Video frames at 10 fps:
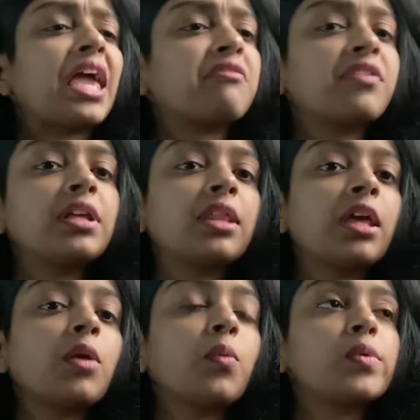
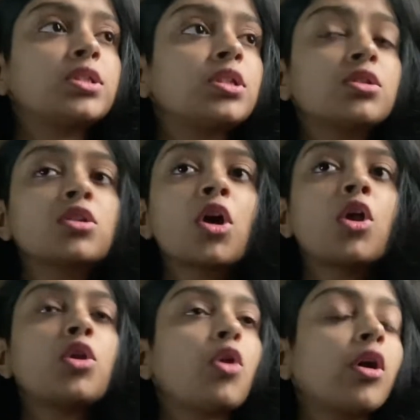everything which is
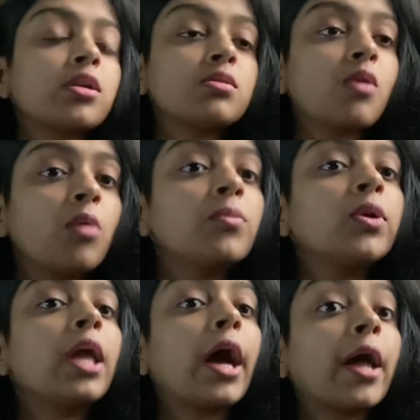not
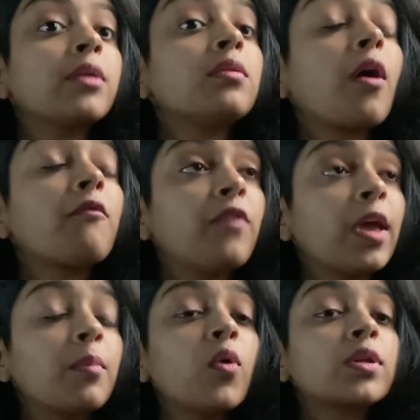normal and
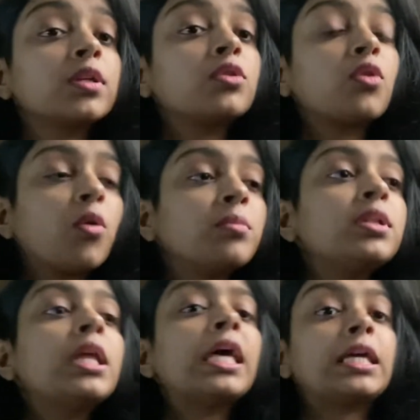way more than normal